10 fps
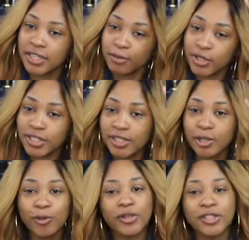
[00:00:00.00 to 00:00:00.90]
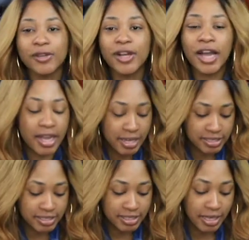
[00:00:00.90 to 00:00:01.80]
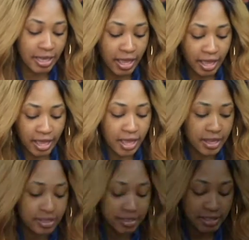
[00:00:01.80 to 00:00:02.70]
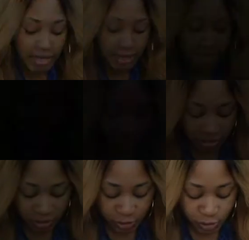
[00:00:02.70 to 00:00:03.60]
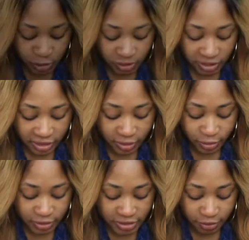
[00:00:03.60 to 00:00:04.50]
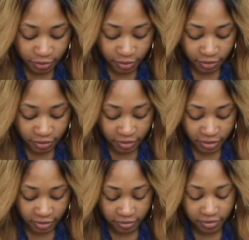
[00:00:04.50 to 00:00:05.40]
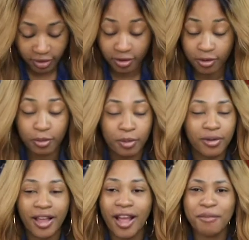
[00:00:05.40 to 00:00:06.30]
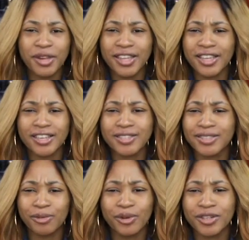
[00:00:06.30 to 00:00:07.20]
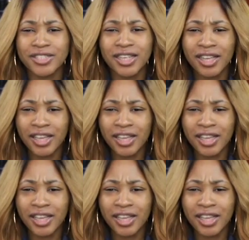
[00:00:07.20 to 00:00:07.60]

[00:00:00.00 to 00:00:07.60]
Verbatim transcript: and I'm just gonna talk to you guys. And yeah, I started YouTube like a long time ago, like I can't remember how many years it was.